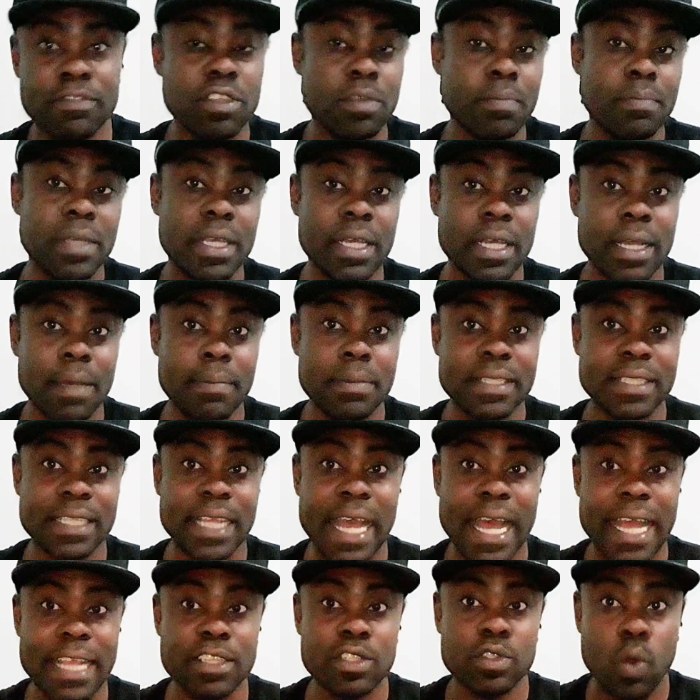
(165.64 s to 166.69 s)
of Jamaica,
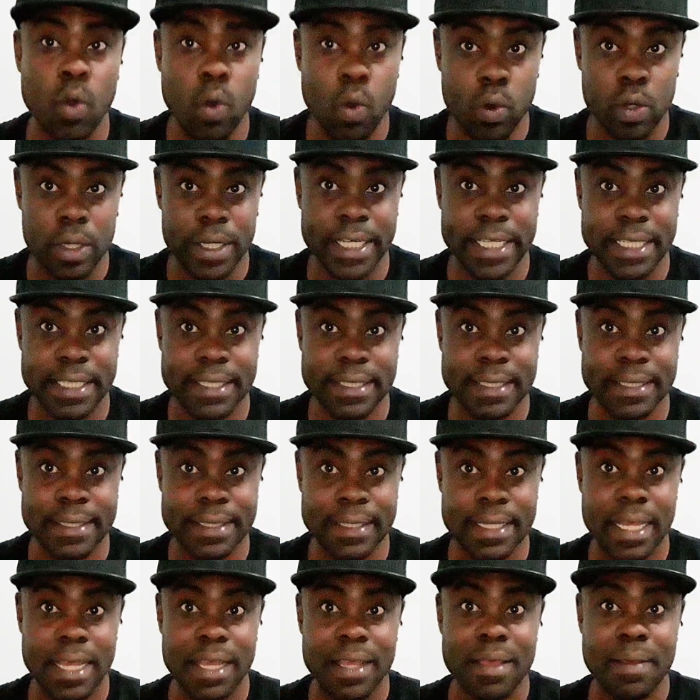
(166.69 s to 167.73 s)
Mr. Andrew
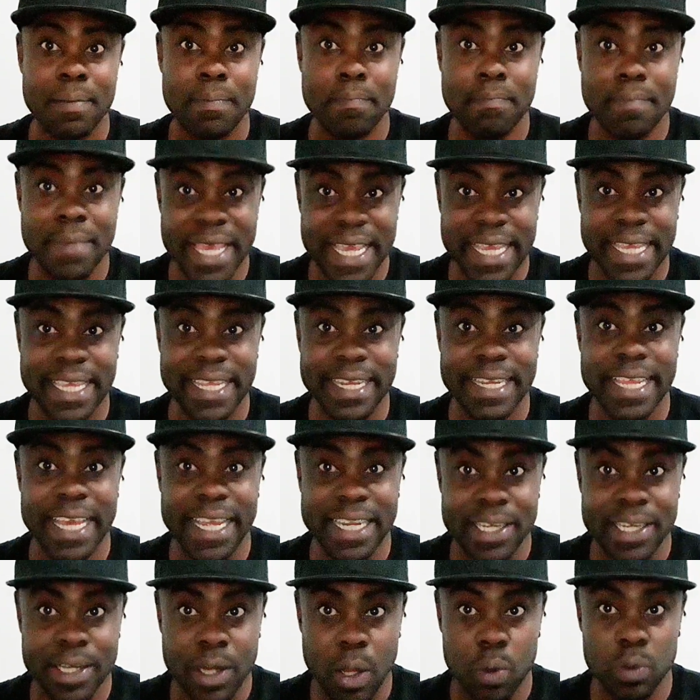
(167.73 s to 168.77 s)
Holness, making the
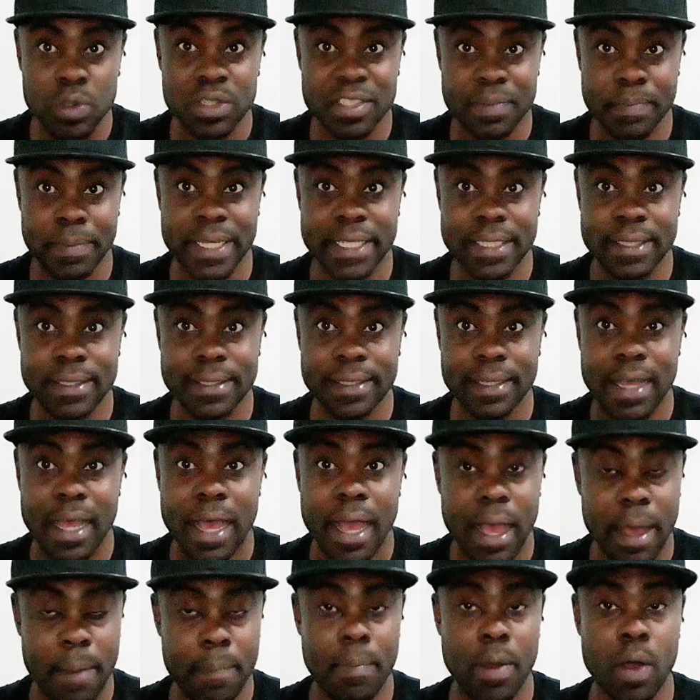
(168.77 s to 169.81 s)
announcement
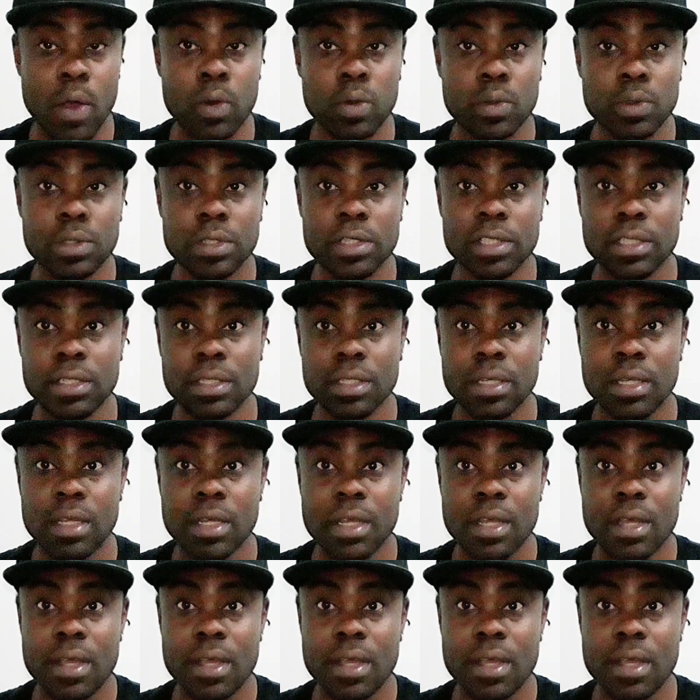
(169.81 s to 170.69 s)
about uh,